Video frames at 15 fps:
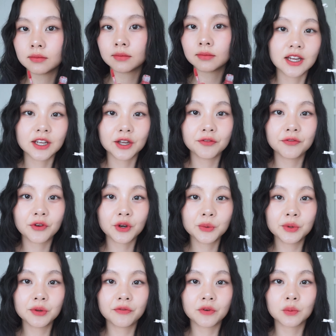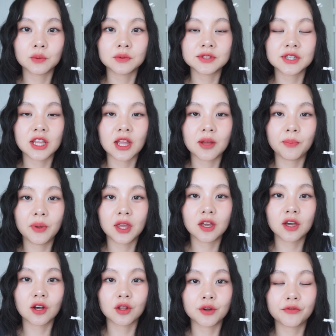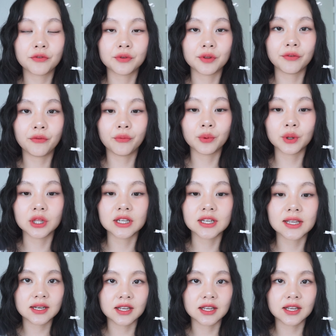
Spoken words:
Again, very beautiful rosy pink color for the full look.